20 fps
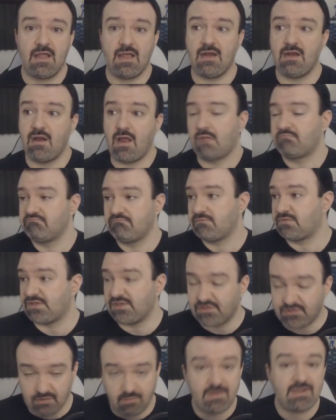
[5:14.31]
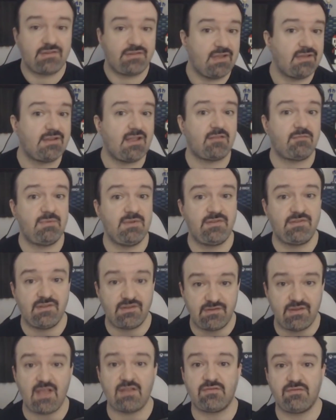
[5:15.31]
And to some extent, that's been
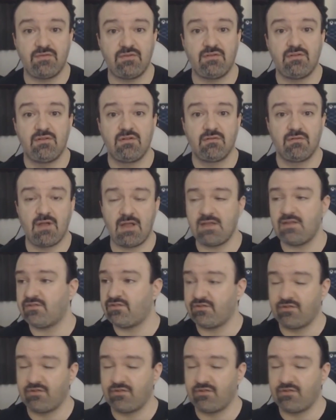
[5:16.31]
successful, right?